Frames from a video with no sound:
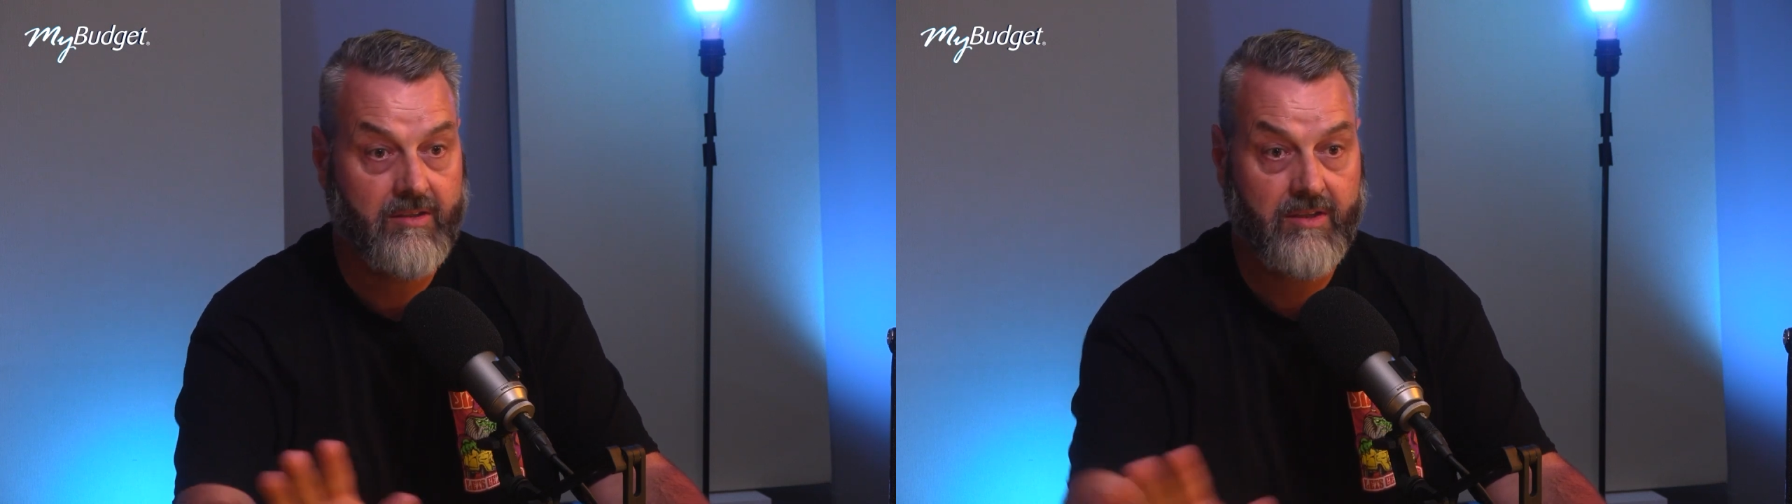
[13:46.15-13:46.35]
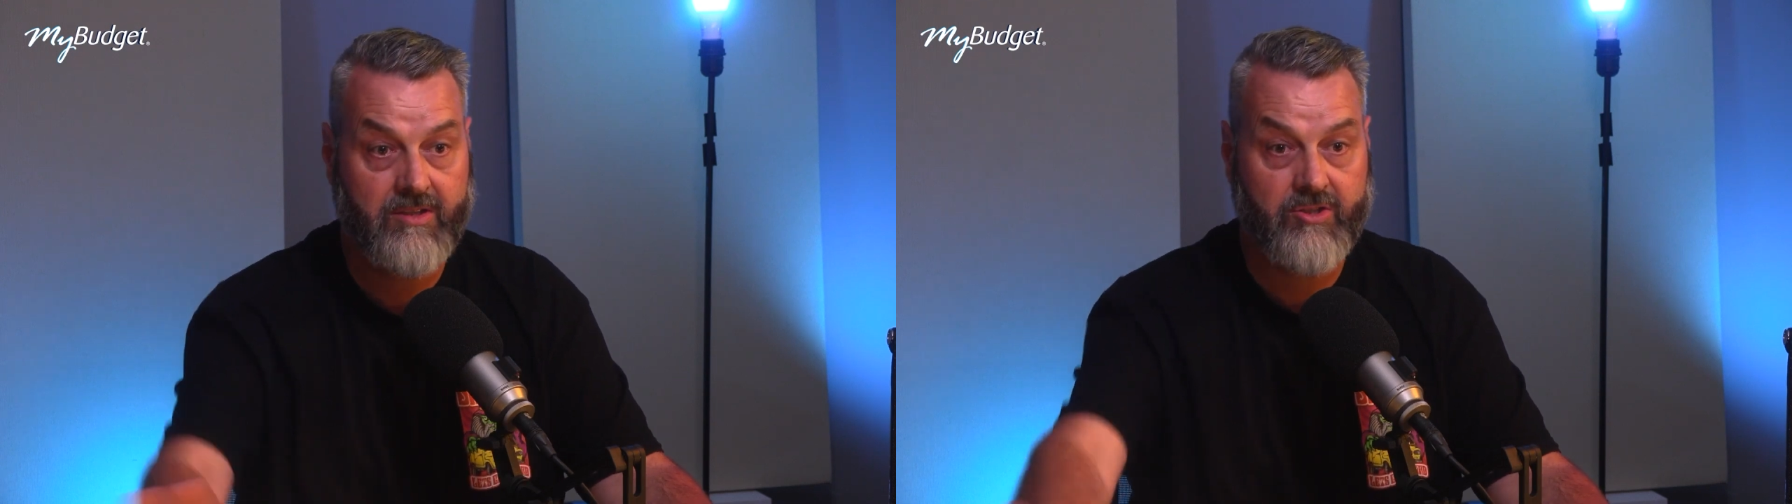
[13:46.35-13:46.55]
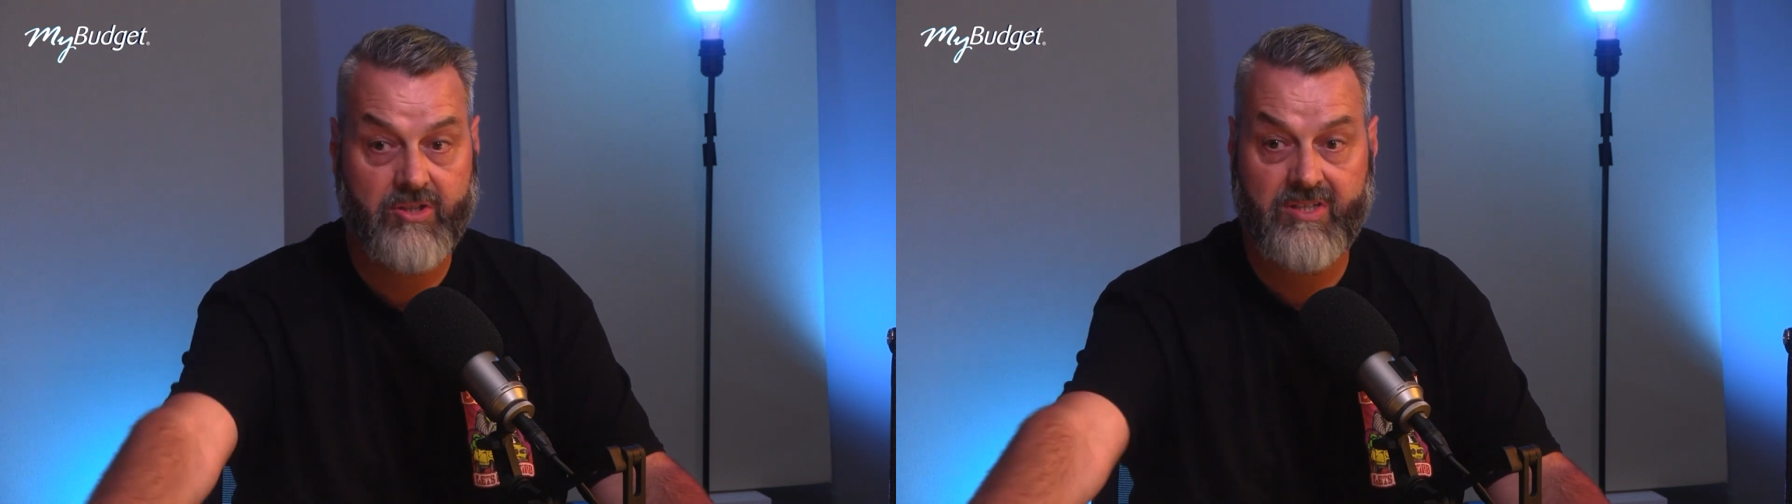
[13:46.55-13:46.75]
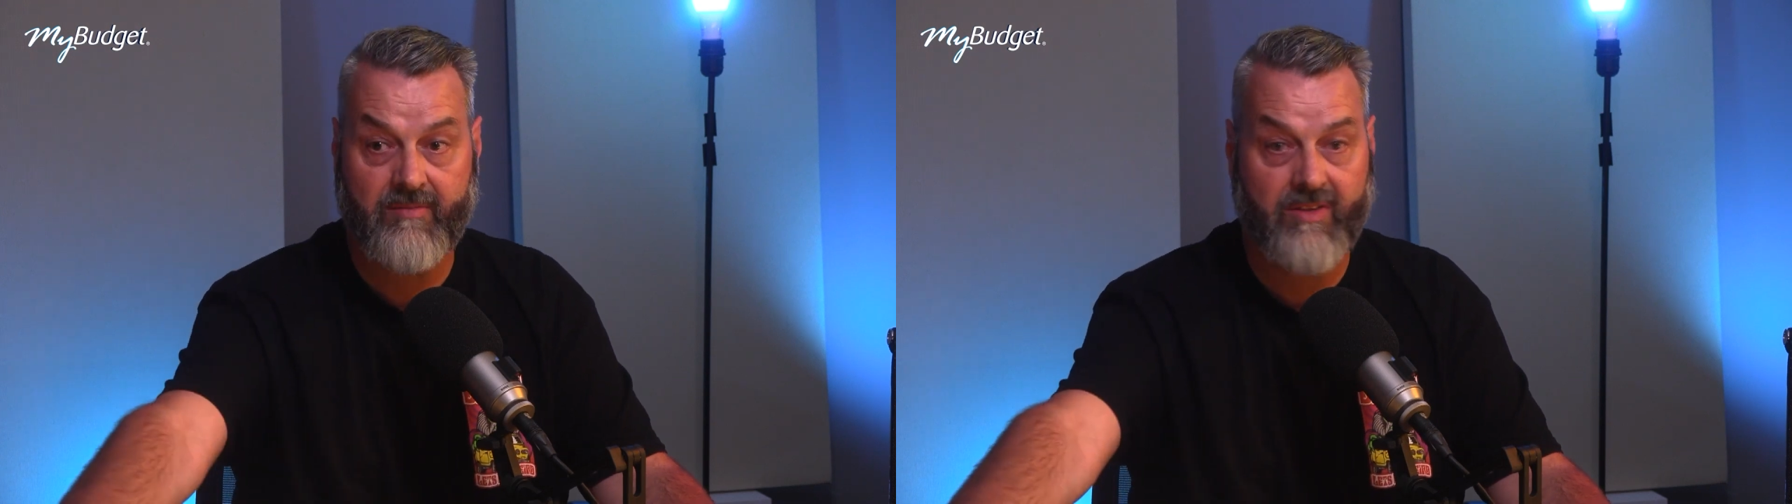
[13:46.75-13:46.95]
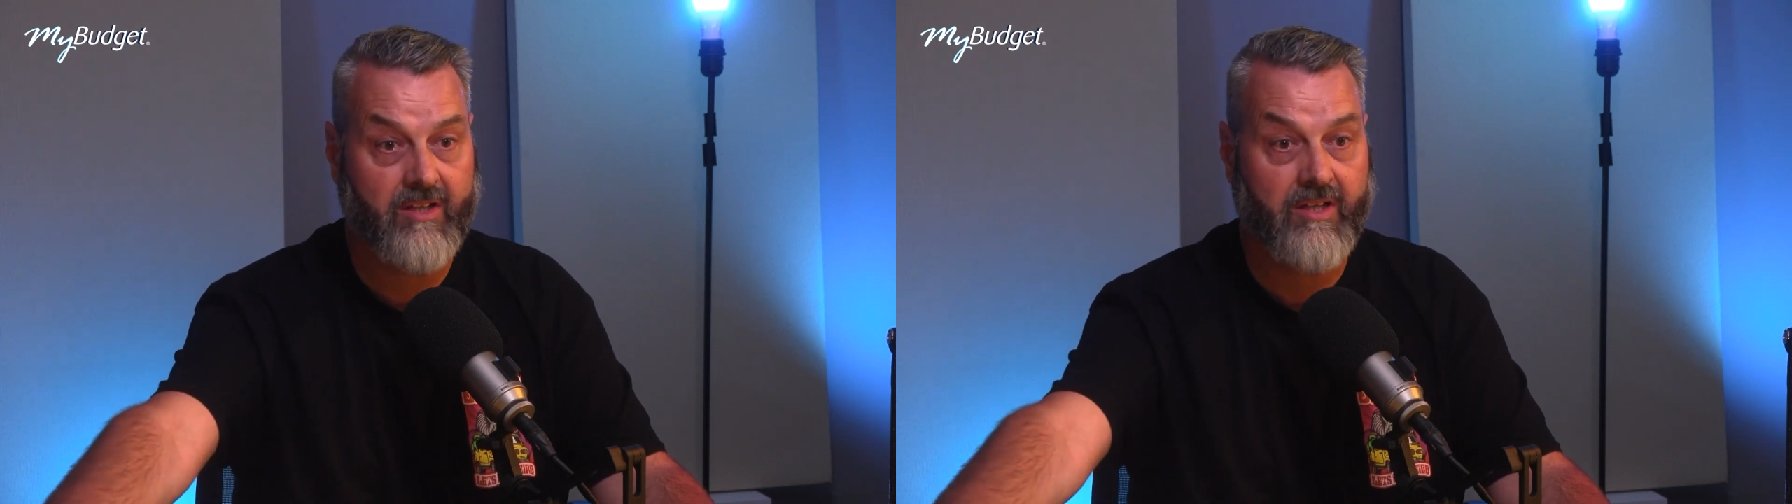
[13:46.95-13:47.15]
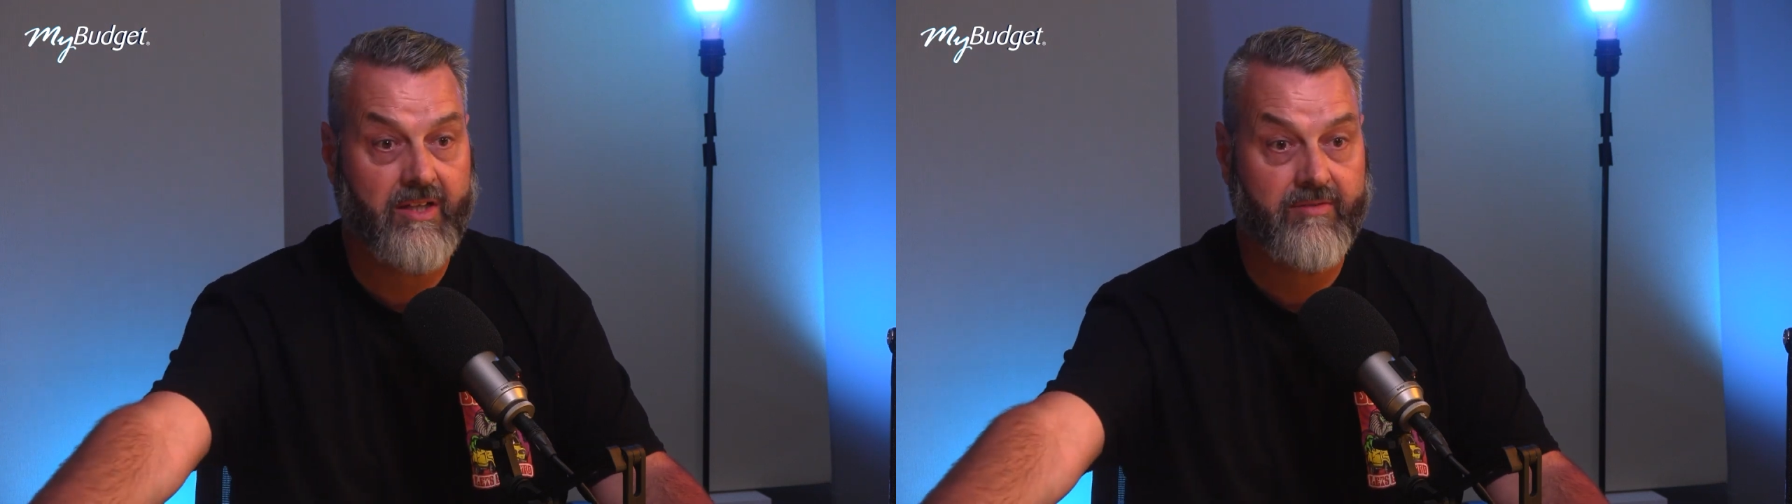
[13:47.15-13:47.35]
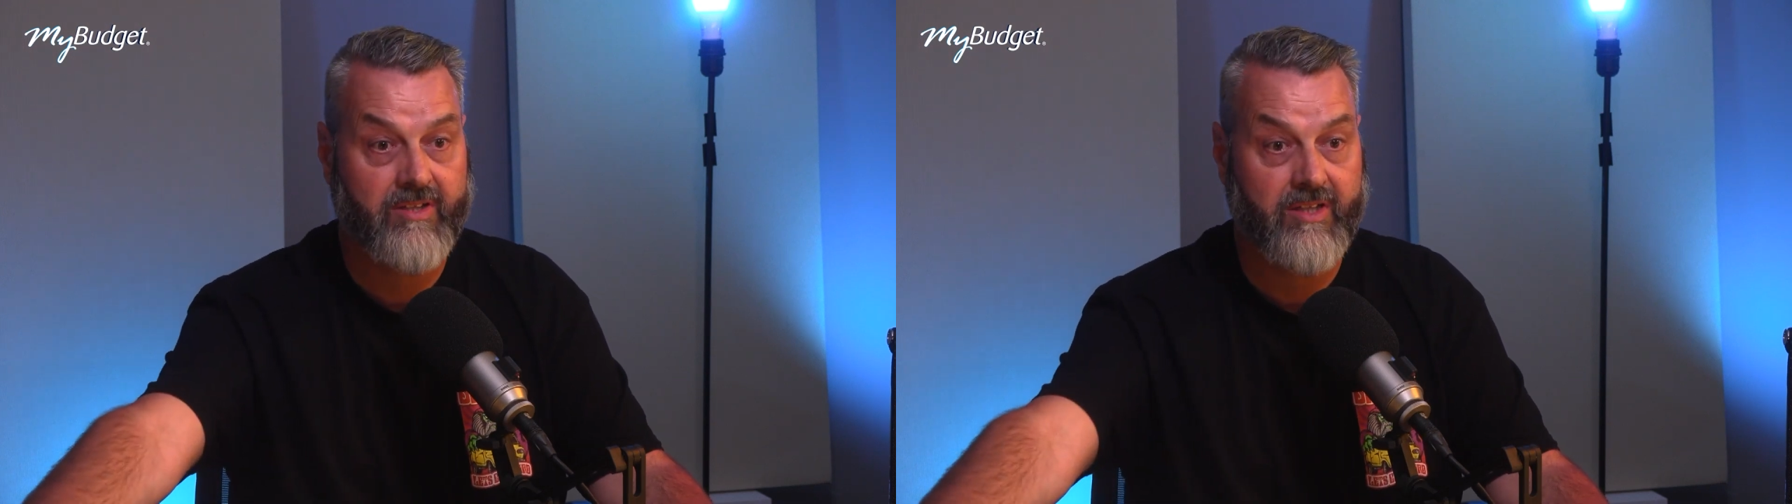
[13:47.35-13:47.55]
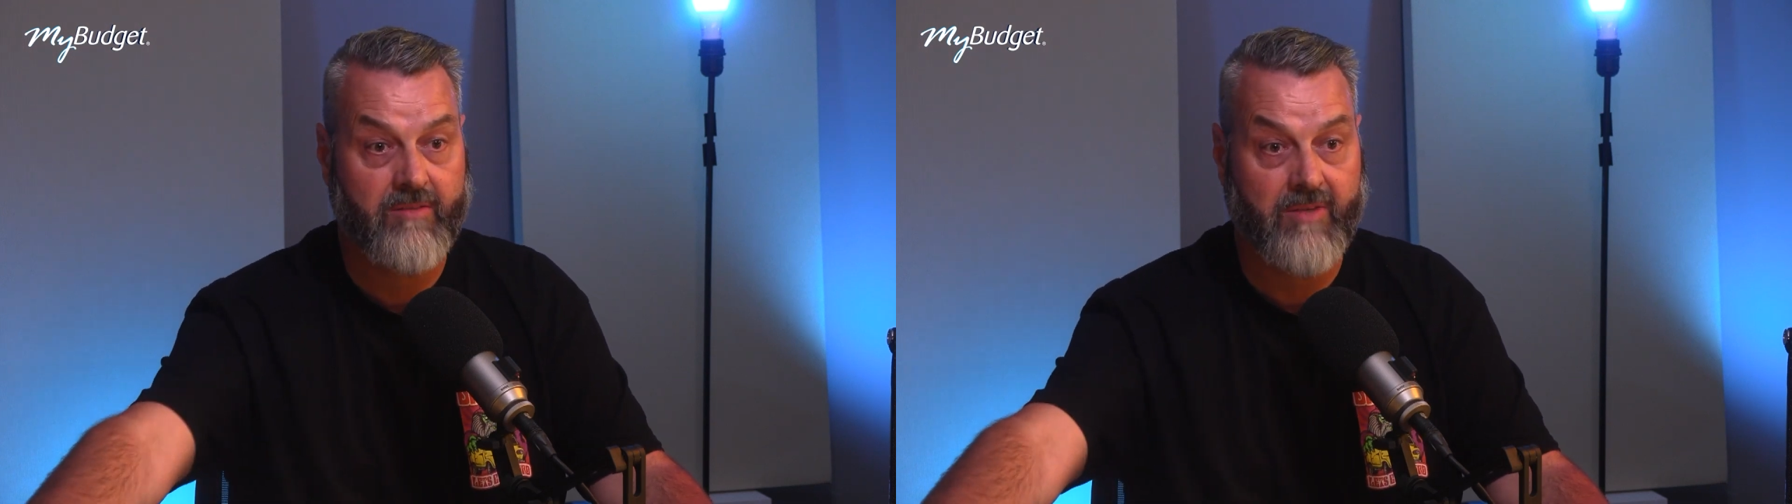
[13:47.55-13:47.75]
It's just something I don't have to
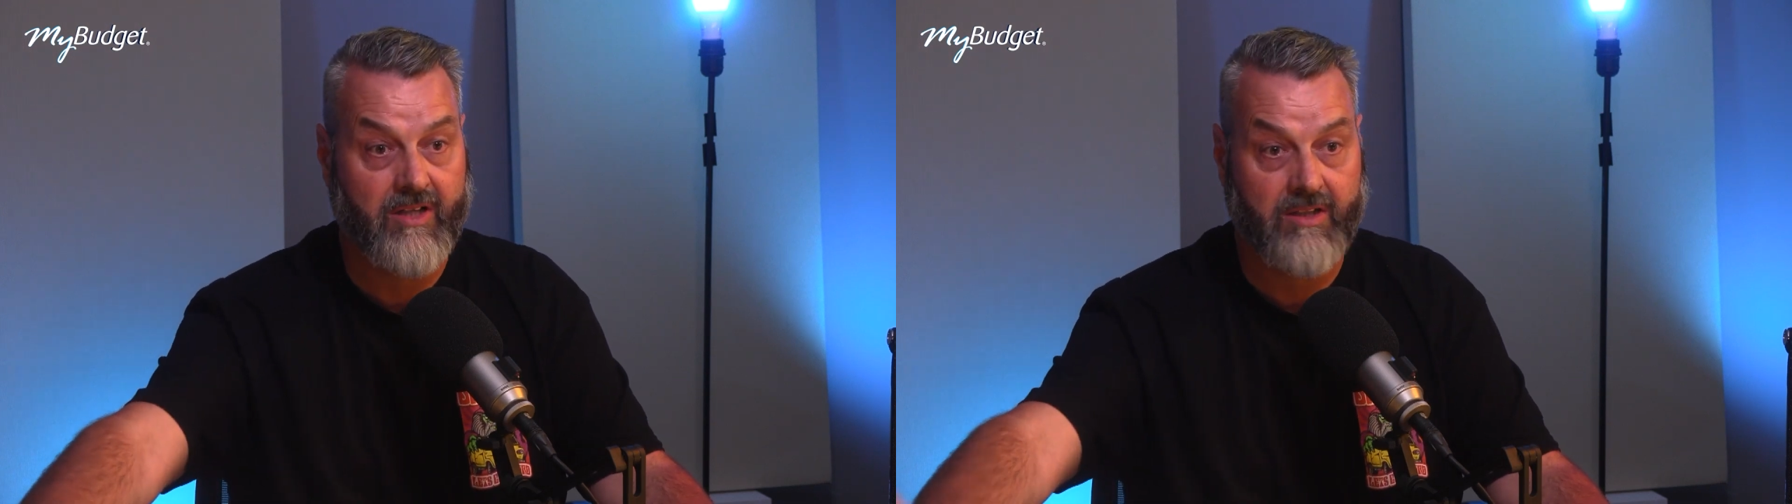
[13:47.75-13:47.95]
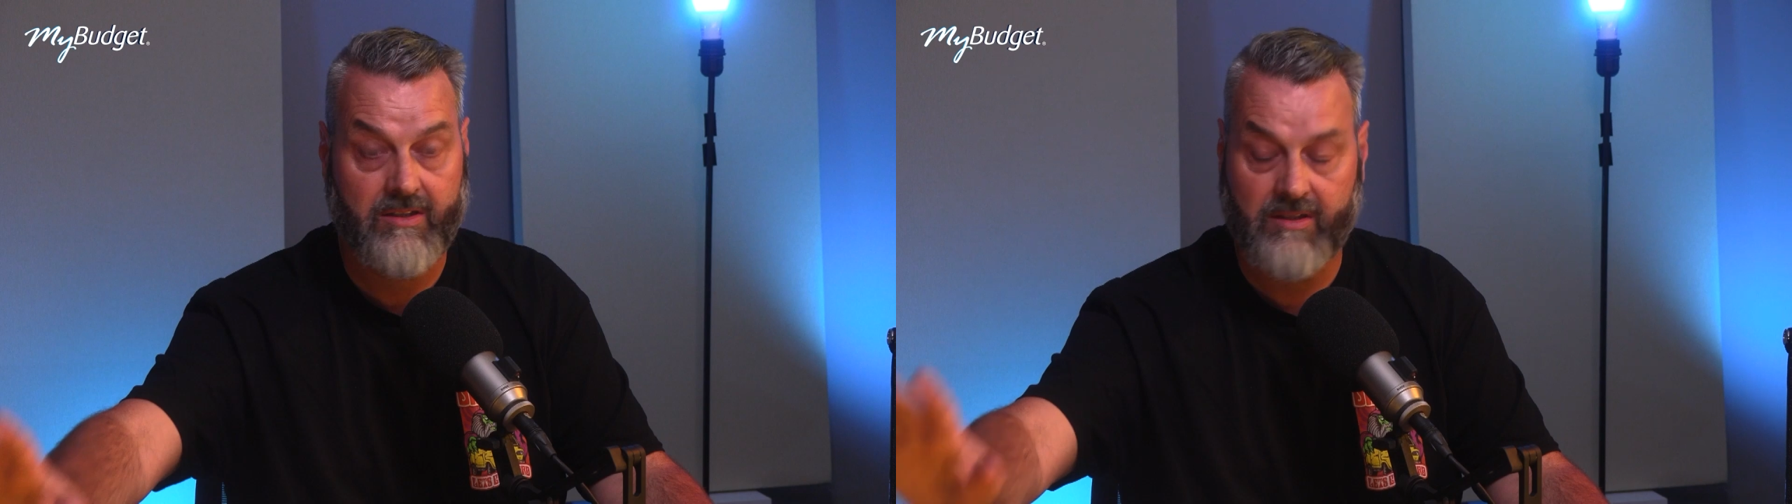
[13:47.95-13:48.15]
think about it.